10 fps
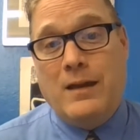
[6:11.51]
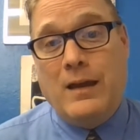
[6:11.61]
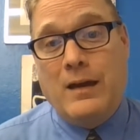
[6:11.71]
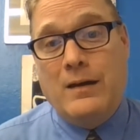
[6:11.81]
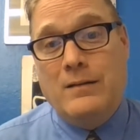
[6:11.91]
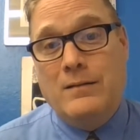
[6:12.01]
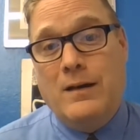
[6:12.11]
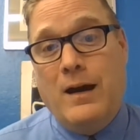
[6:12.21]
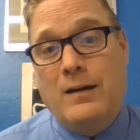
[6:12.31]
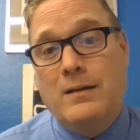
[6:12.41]
And
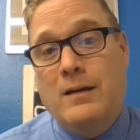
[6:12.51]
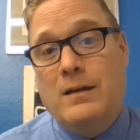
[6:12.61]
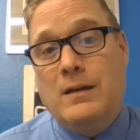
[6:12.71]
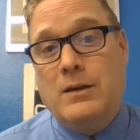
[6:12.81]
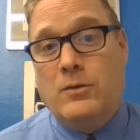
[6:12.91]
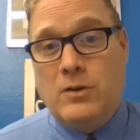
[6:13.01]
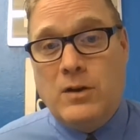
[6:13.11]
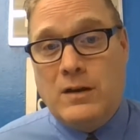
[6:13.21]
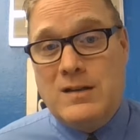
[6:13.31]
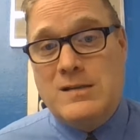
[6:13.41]
you
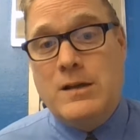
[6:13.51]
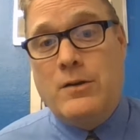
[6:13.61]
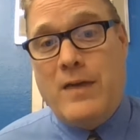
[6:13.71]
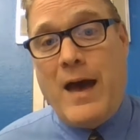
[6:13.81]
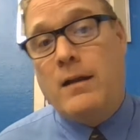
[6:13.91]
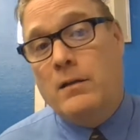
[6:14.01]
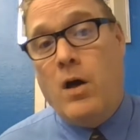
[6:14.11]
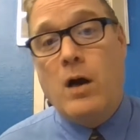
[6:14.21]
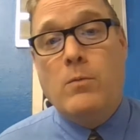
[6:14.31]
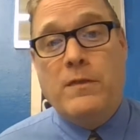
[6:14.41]
can consider that
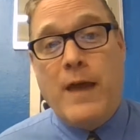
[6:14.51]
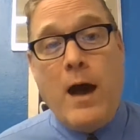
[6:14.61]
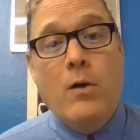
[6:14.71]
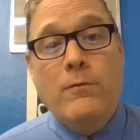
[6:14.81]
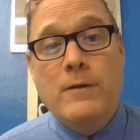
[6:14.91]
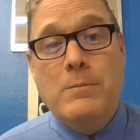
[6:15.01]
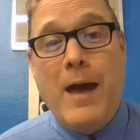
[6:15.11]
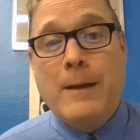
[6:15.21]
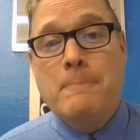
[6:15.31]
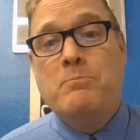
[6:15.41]
along with the OWL feedback.